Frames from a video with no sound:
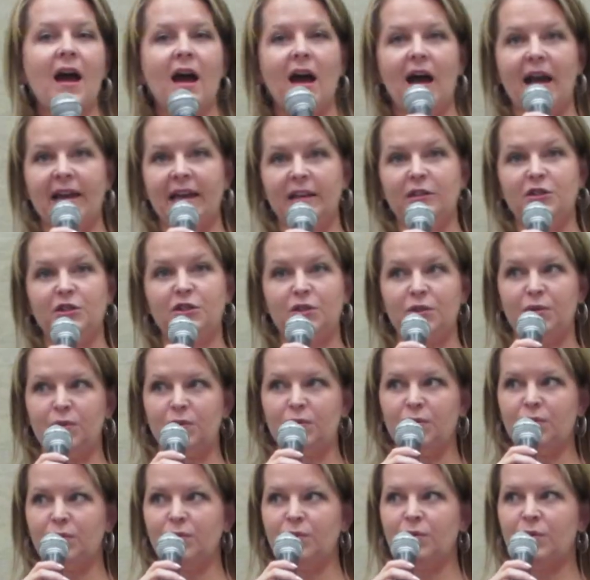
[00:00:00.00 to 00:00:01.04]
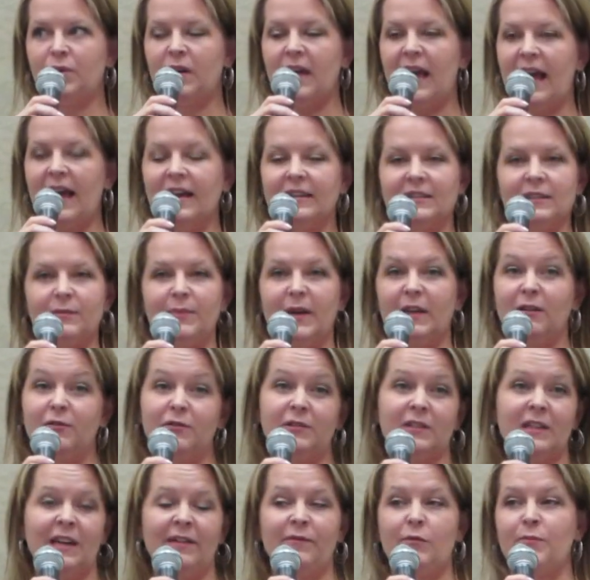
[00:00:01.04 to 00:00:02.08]
I do ask my
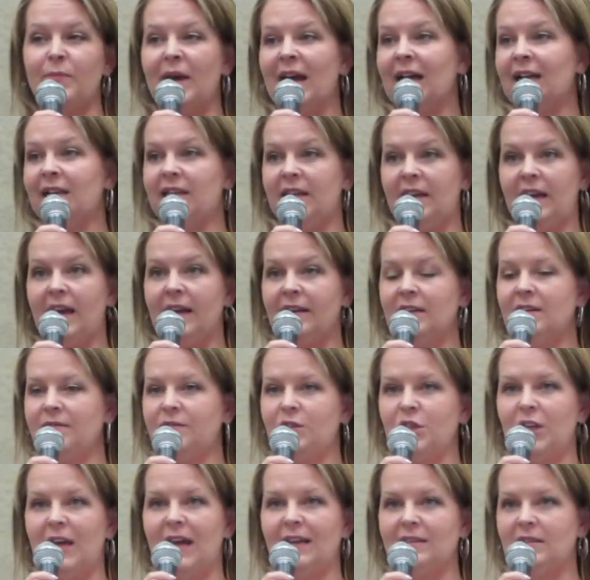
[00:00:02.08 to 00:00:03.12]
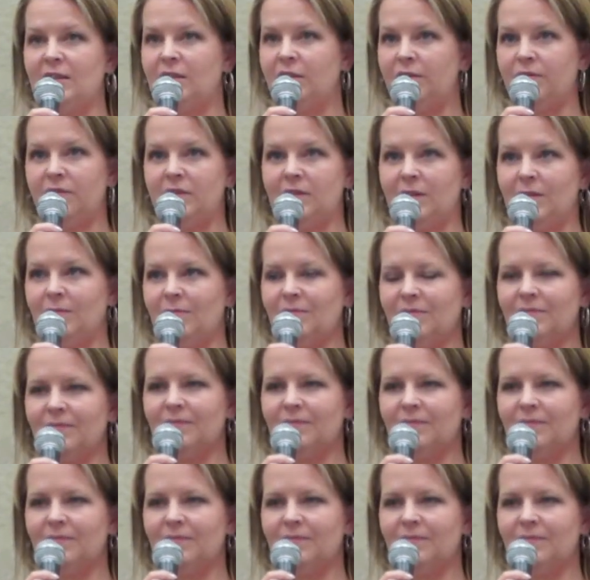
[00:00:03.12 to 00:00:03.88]
host to give them back at the end if she hasn't used them.